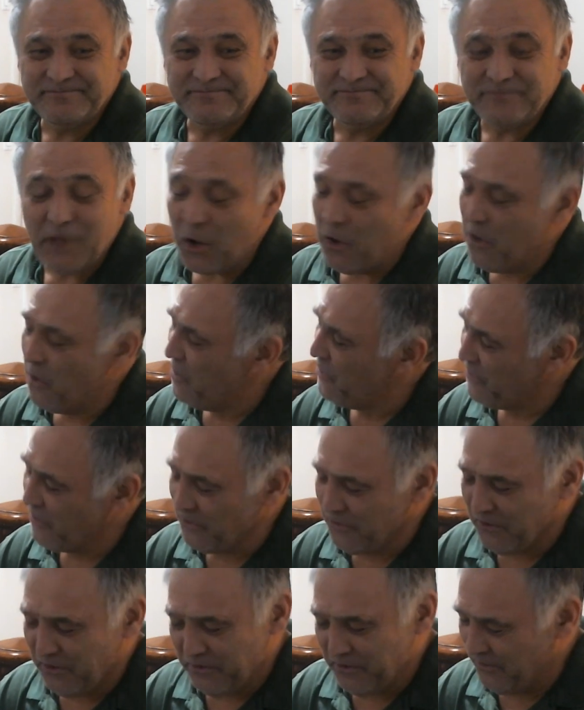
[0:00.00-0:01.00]

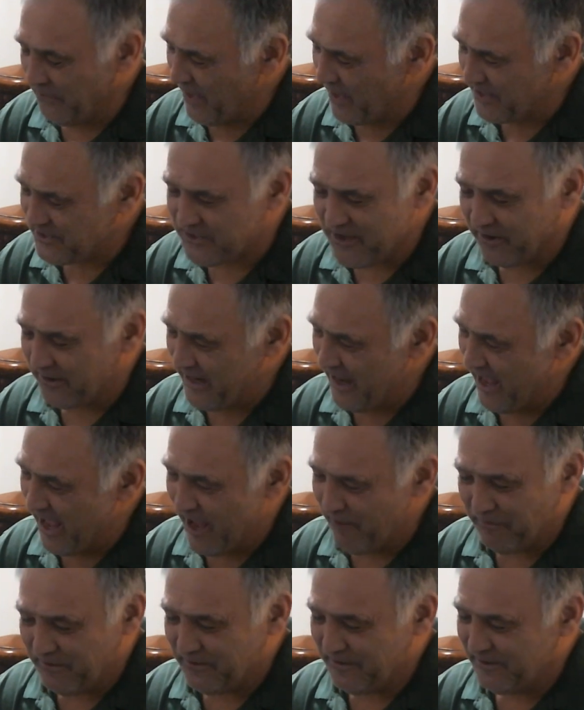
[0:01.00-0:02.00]
No, that's not going to
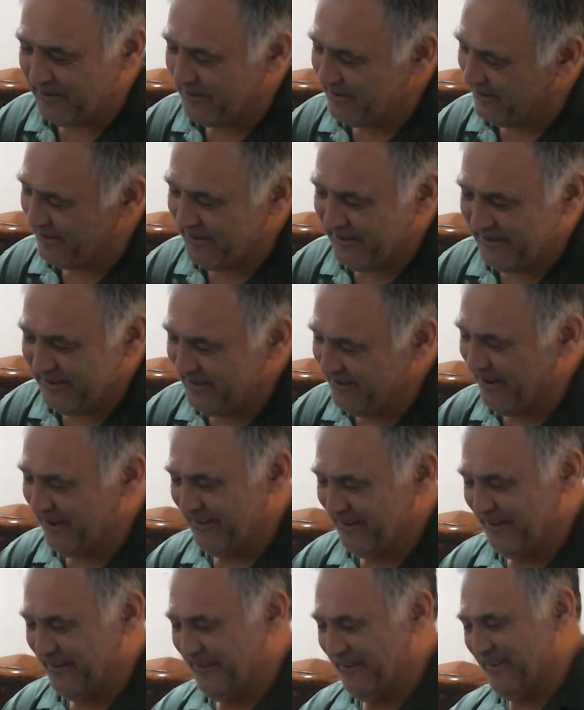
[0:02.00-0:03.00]
happen.
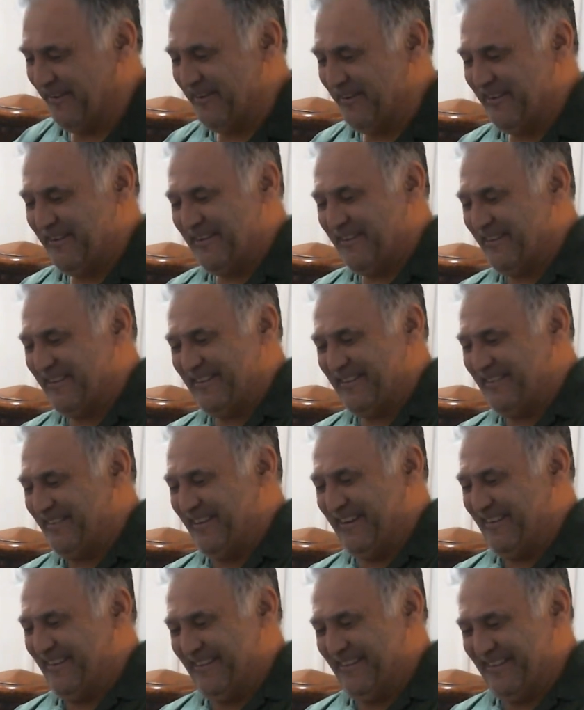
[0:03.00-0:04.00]
No,
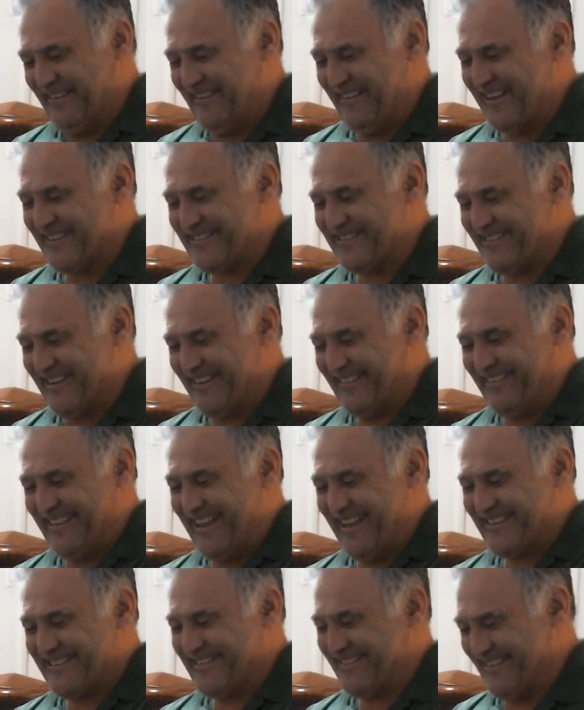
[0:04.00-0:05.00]

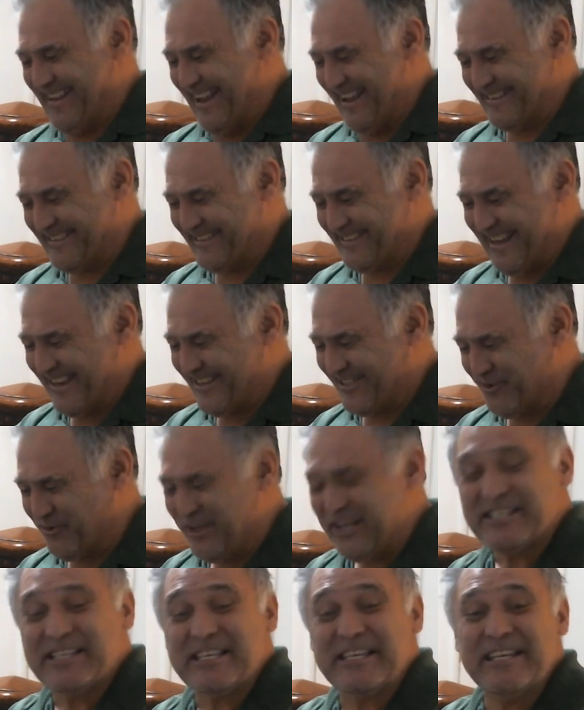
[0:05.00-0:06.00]
that's too
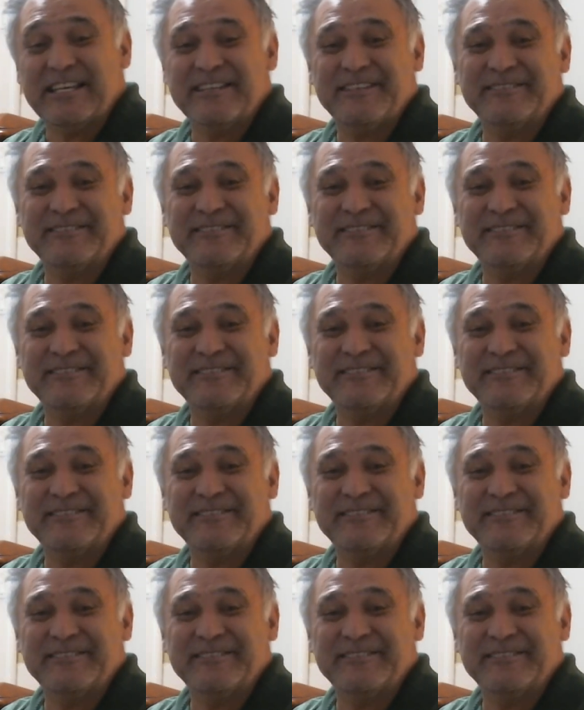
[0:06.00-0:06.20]
easy.